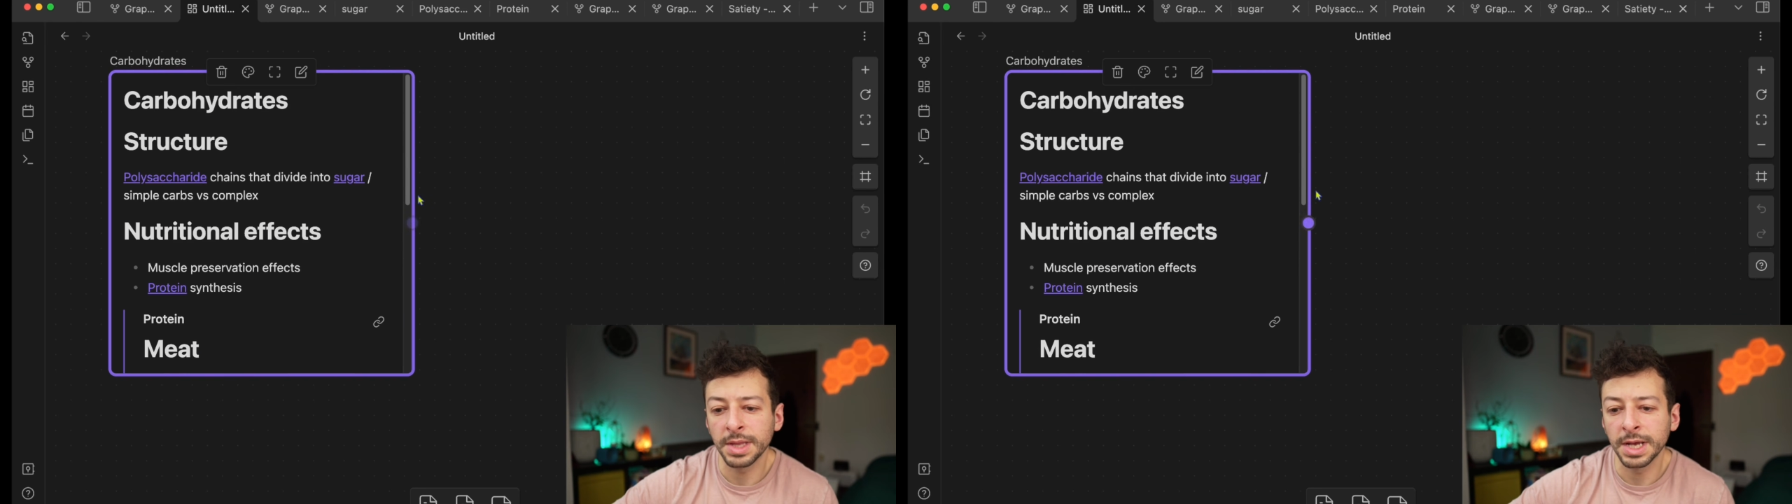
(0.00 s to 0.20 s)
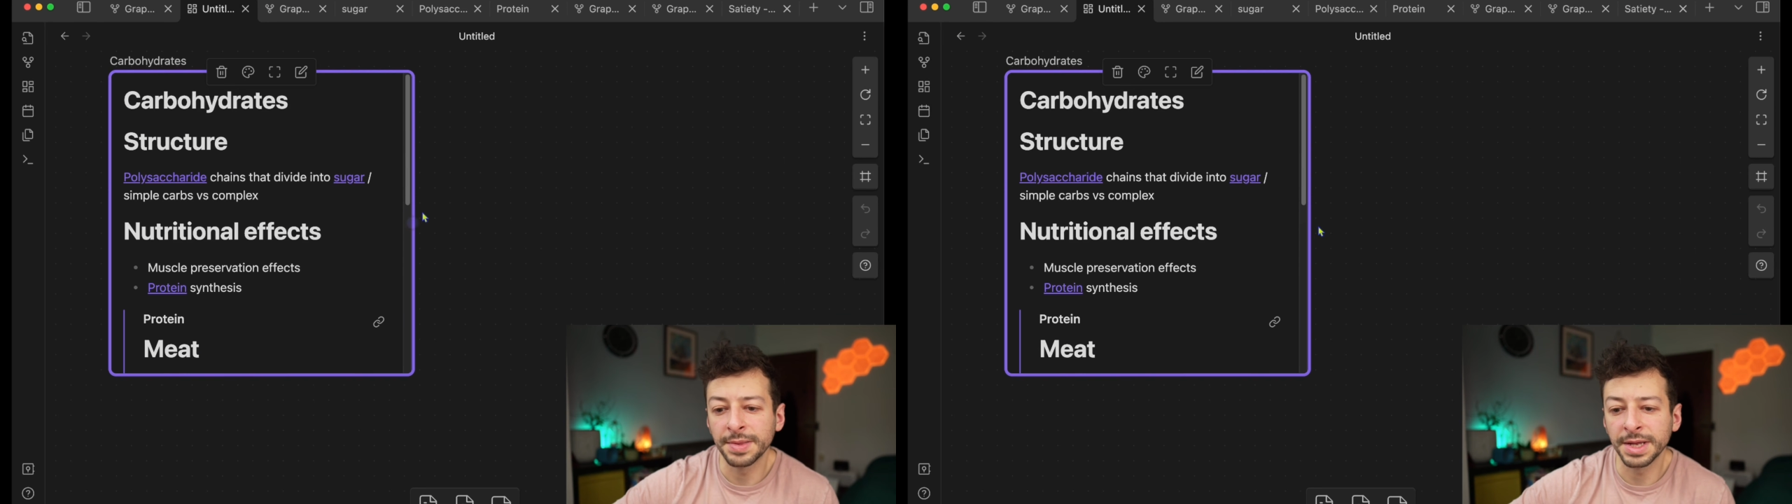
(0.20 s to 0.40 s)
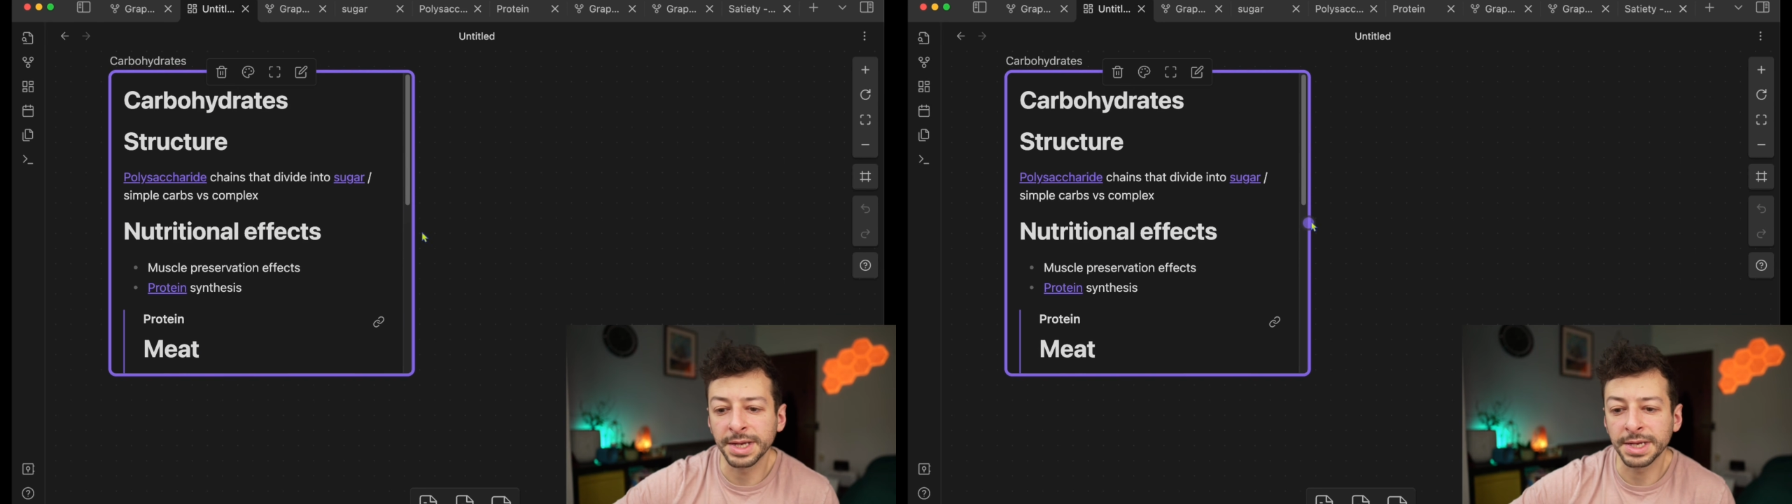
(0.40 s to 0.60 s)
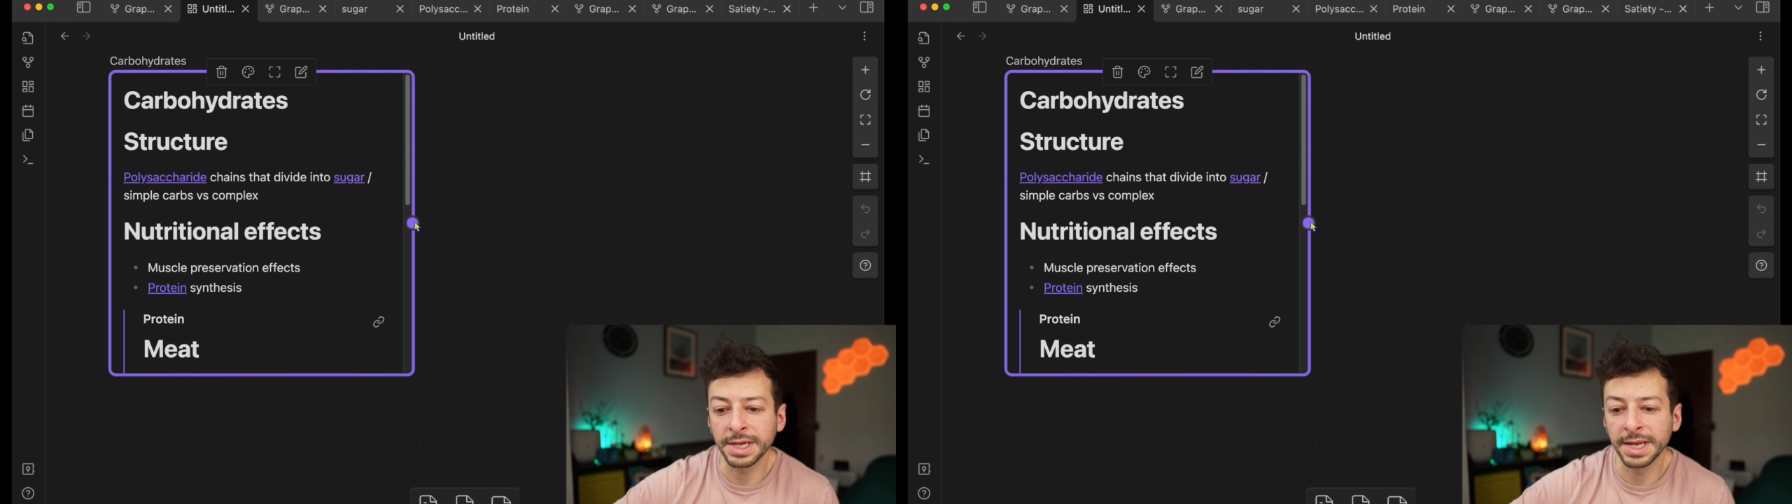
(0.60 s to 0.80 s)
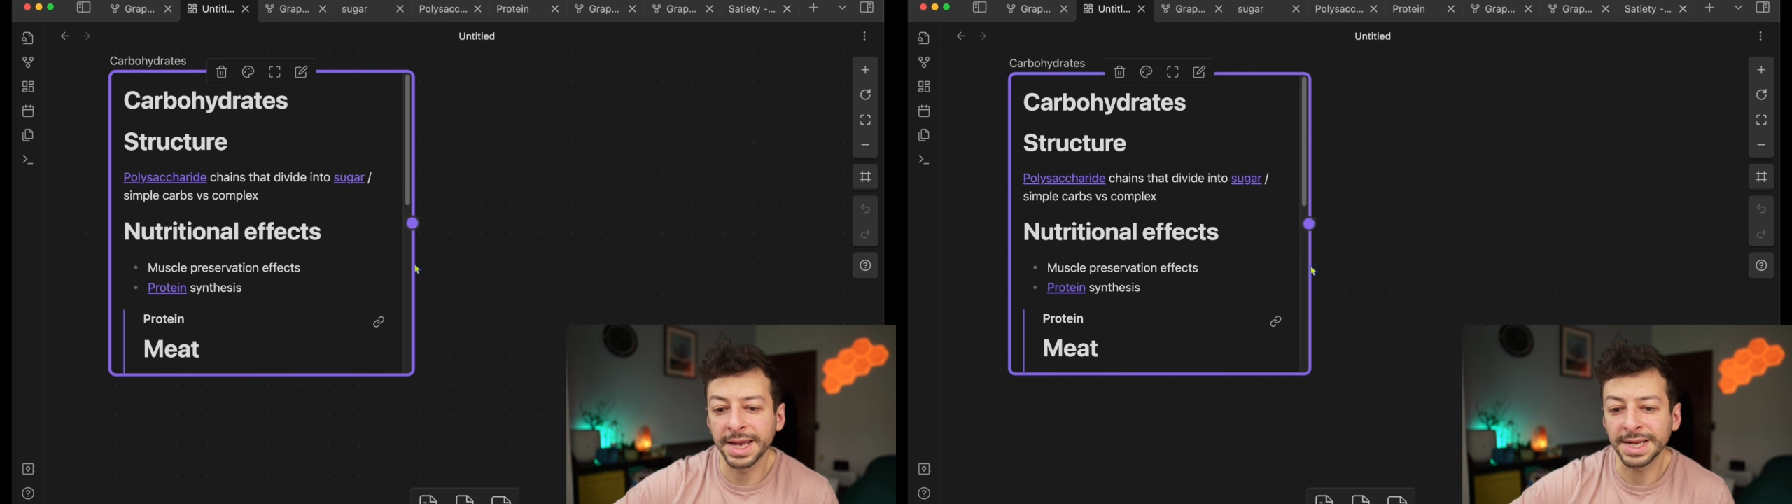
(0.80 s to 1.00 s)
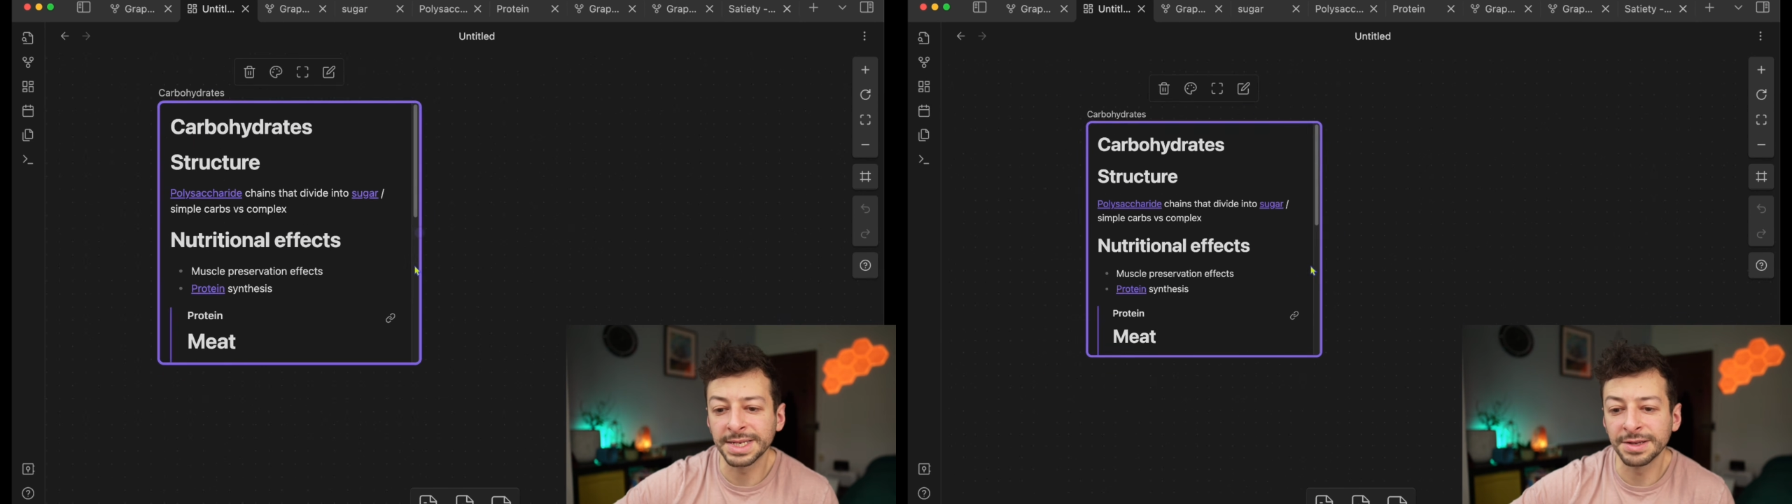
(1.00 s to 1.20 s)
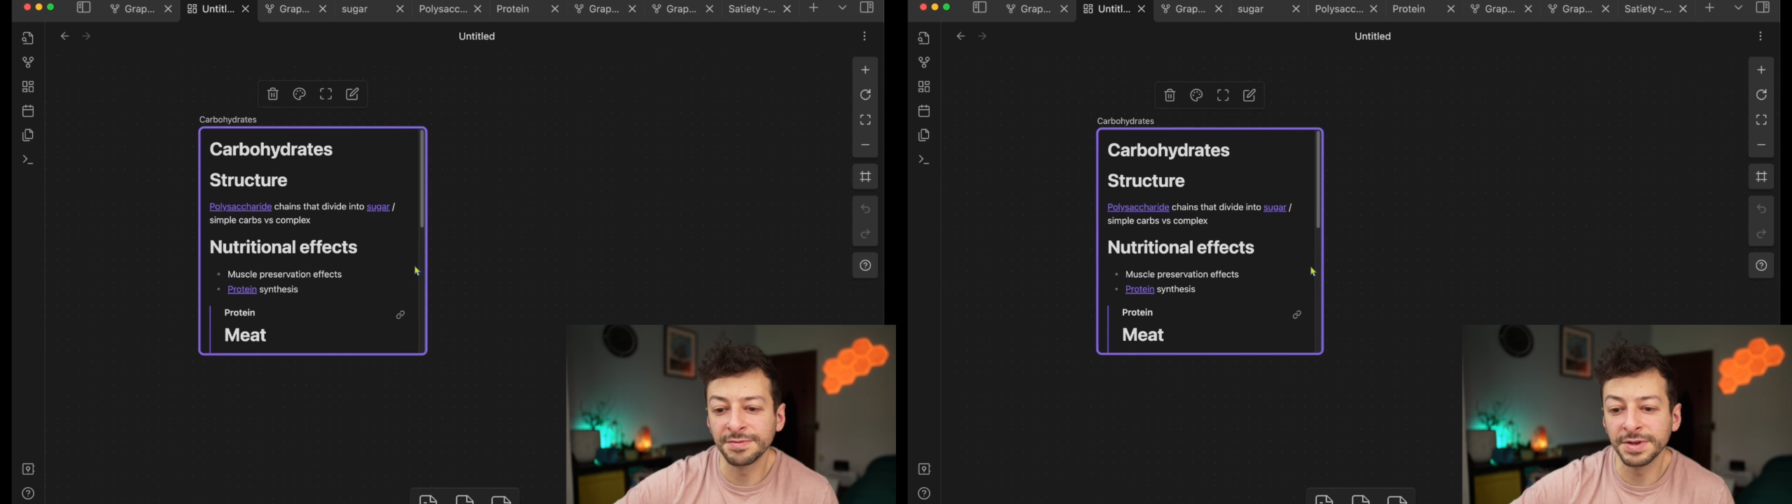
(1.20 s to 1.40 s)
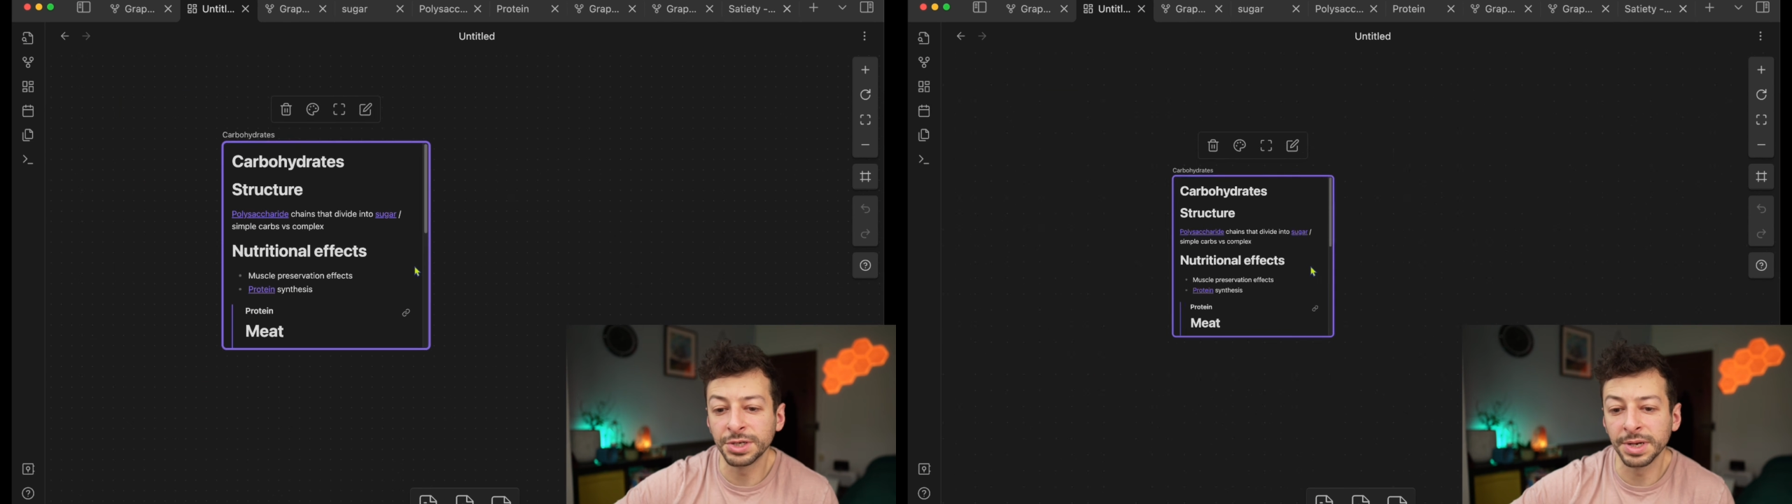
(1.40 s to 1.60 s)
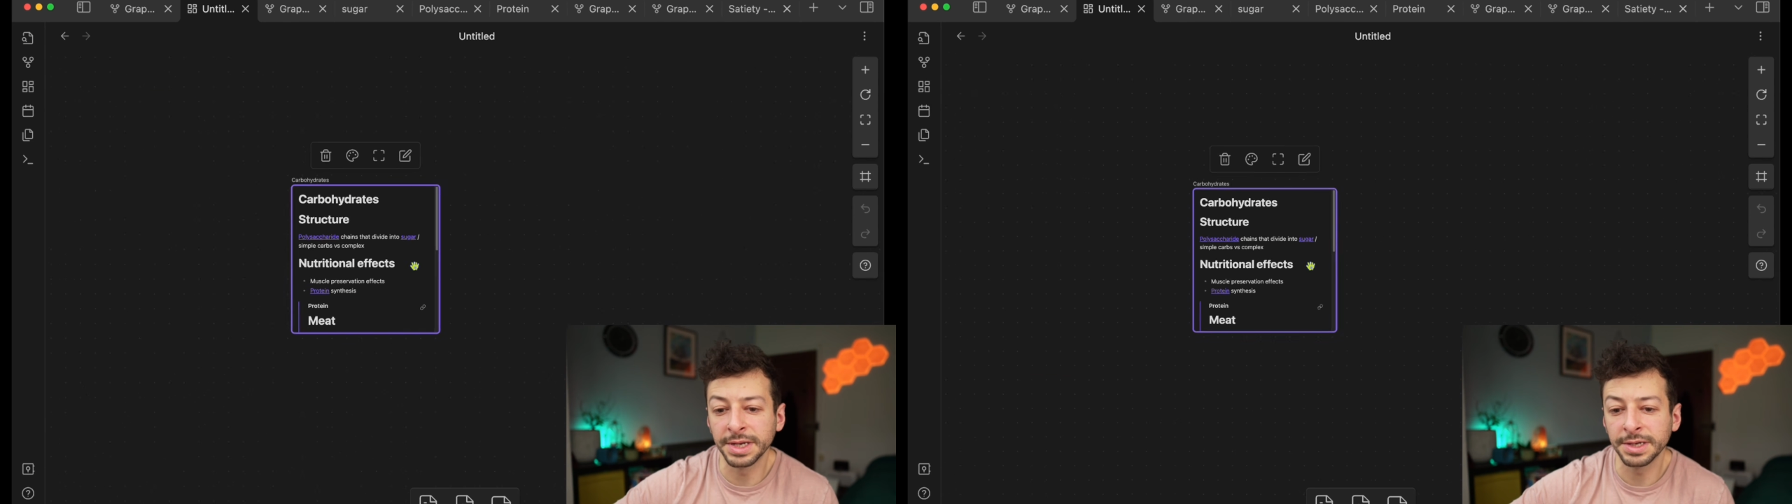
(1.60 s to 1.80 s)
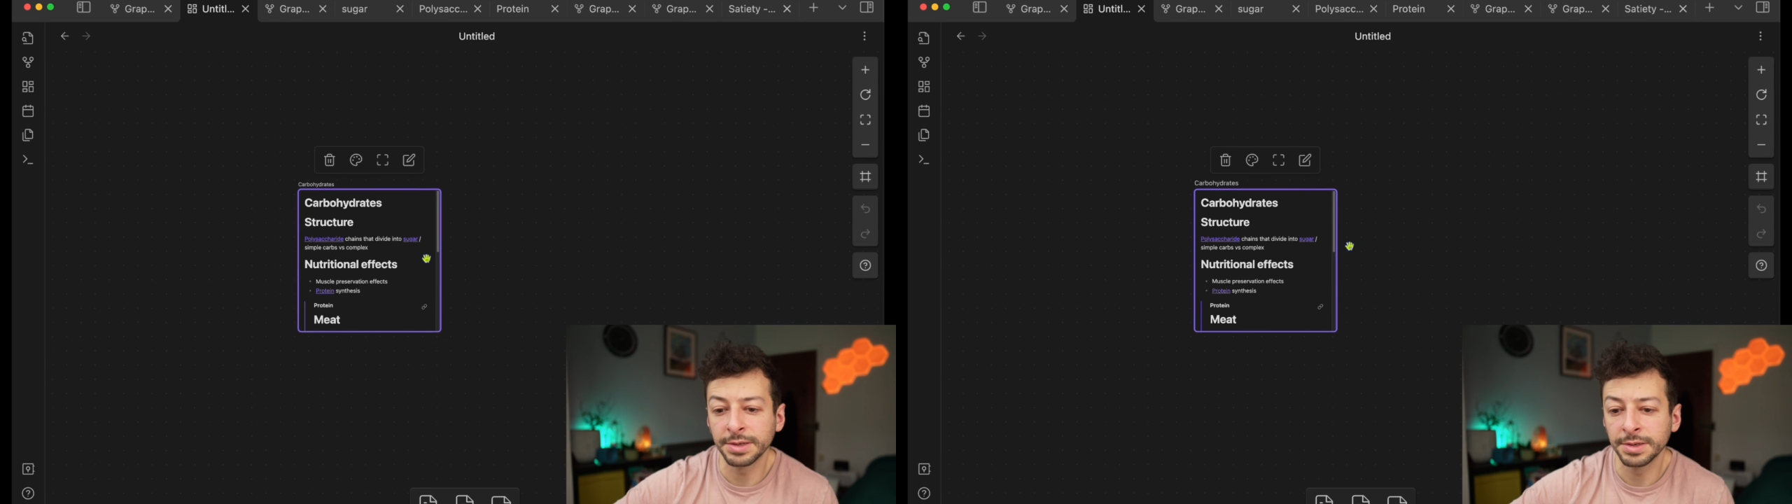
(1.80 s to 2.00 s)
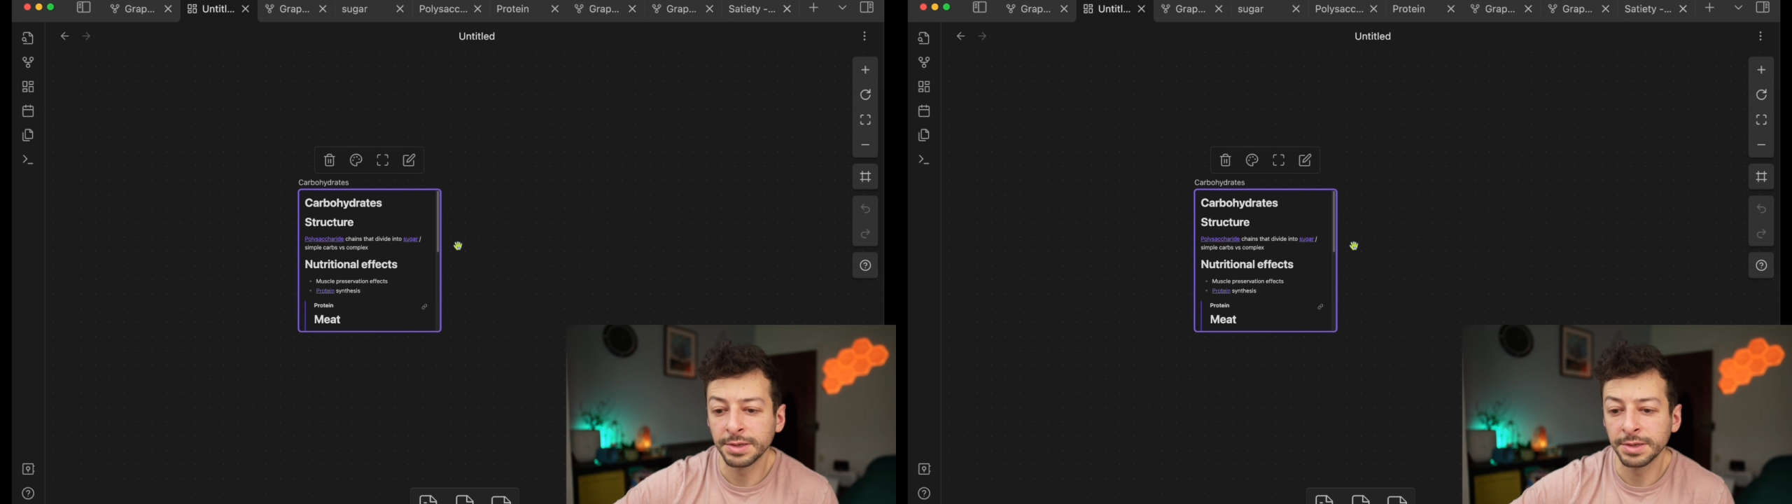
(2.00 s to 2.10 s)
and then I can connect it visually